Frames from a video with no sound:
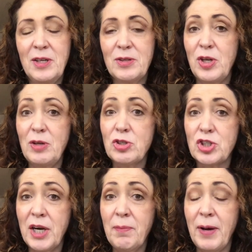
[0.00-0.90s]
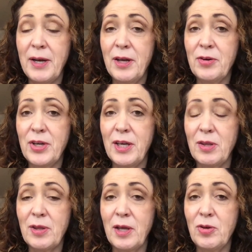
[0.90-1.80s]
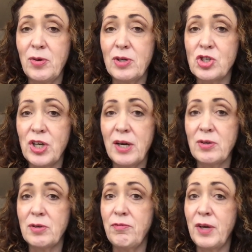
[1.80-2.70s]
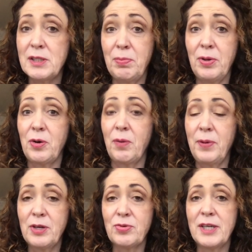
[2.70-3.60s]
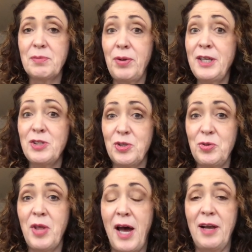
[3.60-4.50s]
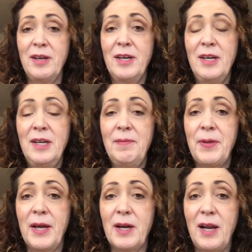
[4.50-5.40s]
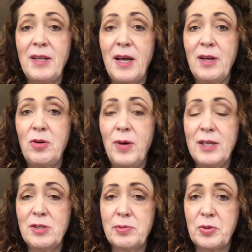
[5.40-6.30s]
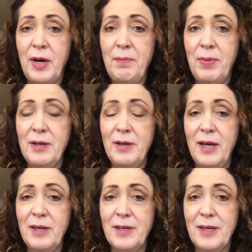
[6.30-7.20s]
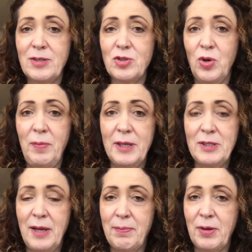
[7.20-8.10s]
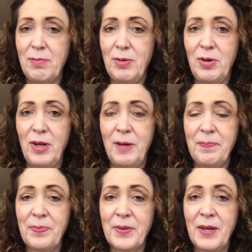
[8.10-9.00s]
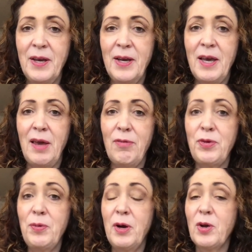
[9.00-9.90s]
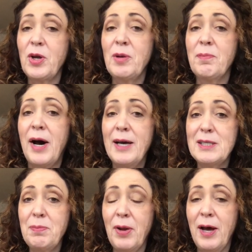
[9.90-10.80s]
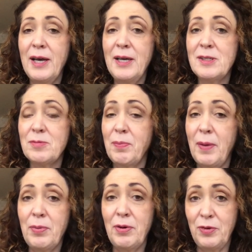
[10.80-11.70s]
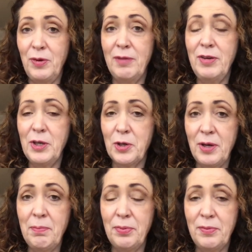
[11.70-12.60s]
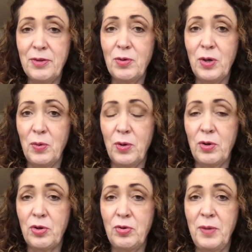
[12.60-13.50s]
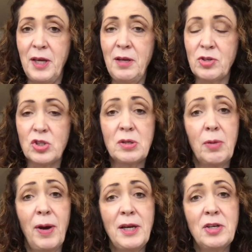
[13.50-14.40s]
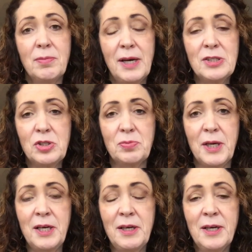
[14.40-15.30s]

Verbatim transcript: There's a little share button underneath that you can share to Facebook or Pinterest. Please do that. And click that little red subscribe button and join my stamping community. If you are looking to buy supplies, remember if you live in Europe, you can order through me. Just you might need to message me.